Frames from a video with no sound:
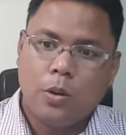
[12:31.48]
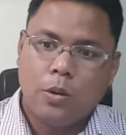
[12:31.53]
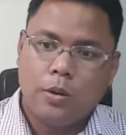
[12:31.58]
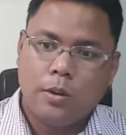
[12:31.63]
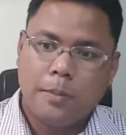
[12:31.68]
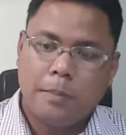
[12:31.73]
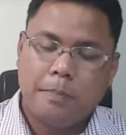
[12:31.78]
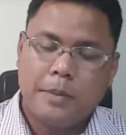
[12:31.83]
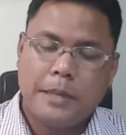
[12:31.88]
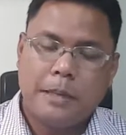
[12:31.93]

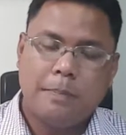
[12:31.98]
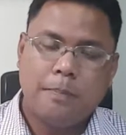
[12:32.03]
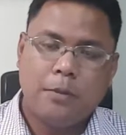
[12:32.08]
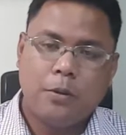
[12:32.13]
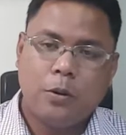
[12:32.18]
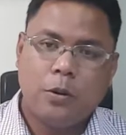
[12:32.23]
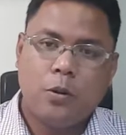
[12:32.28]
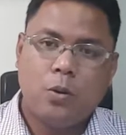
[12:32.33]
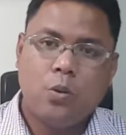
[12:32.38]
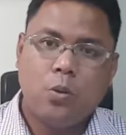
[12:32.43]
the
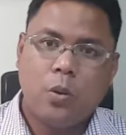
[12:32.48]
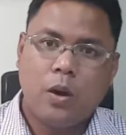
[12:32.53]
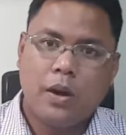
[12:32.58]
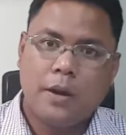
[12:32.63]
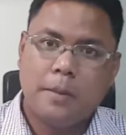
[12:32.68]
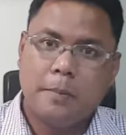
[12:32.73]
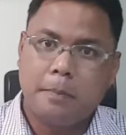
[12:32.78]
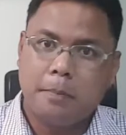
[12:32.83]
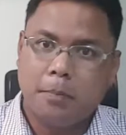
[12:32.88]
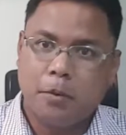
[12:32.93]
people who are
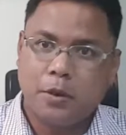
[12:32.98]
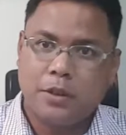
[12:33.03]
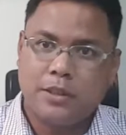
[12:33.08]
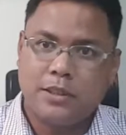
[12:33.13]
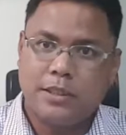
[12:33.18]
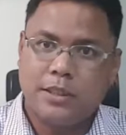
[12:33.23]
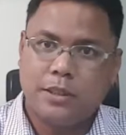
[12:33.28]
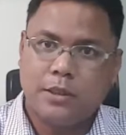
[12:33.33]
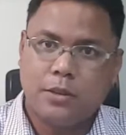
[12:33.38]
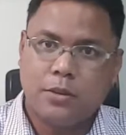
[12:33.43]

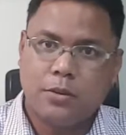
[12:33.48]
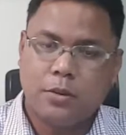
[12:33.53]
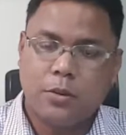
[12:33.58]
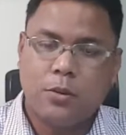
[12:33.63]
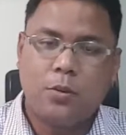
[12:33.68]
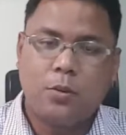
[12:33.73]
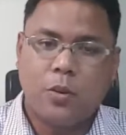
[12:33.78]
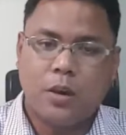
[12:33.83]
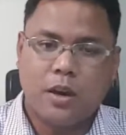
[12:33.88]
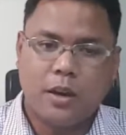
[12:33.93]
importing or
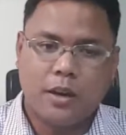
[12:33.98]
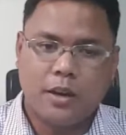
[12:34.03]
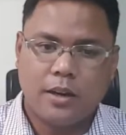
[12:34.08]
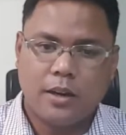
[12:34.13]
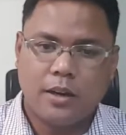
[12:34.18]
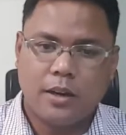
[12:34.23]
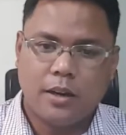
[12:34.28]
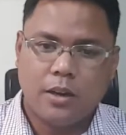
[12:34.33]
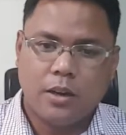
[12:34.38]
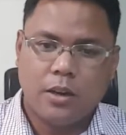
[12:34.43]
who
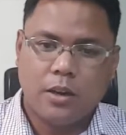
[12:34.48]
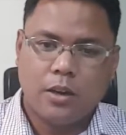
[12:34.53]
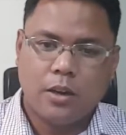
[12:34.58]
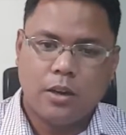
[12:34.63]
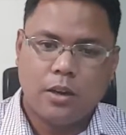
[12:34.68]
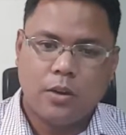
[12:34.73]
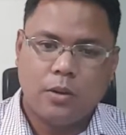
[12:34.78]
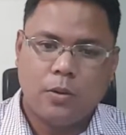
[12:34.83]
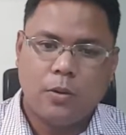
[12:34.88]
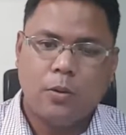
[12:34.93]

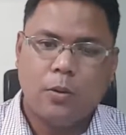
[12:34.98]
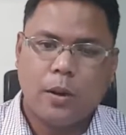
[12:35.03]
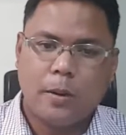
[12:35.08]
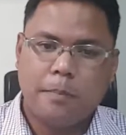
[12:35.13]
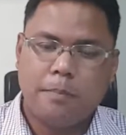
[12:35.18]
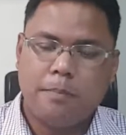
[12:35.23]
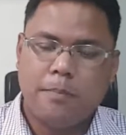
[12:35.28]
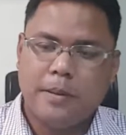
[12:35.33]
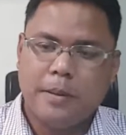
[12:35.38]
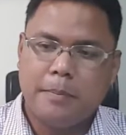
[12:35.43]

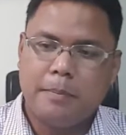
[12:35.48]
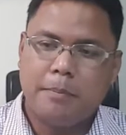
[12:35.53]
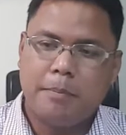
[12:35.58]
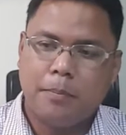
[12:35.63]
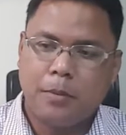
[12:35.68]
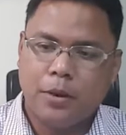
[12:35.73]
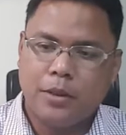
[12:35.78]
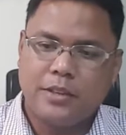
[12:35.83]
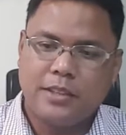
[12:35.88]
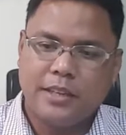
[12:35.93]
are
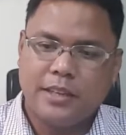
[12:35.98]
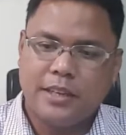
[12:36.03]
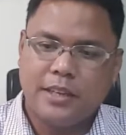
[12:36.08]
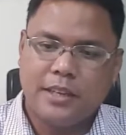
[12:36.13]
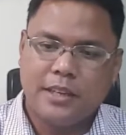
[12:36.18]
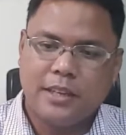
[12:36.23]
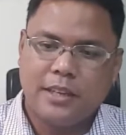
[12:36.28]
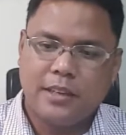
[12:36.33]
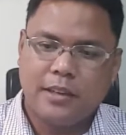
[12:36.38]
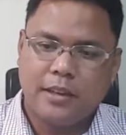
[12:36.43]

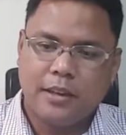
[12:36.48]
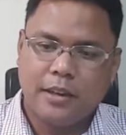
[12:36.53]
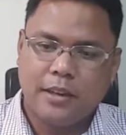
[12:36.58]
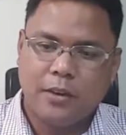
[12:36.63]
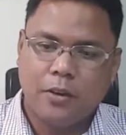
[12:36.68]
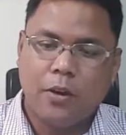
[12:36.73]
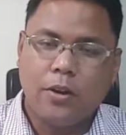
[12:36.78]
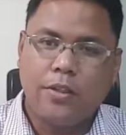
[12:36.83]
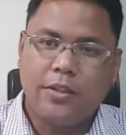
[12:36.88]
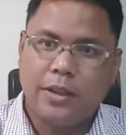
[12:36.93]
importing
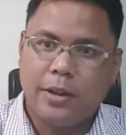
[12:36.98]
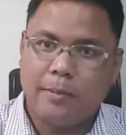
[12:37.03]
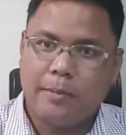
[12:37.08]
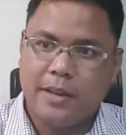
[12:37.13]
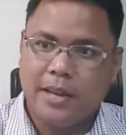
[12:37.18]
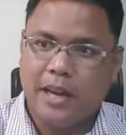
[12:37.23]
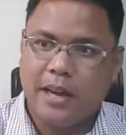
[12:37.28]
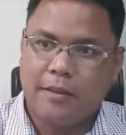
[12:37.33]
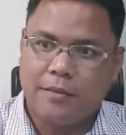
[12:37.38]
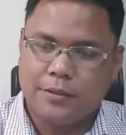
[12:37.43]
on their
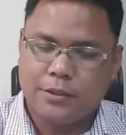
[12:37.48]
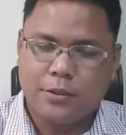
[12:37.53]
behalf.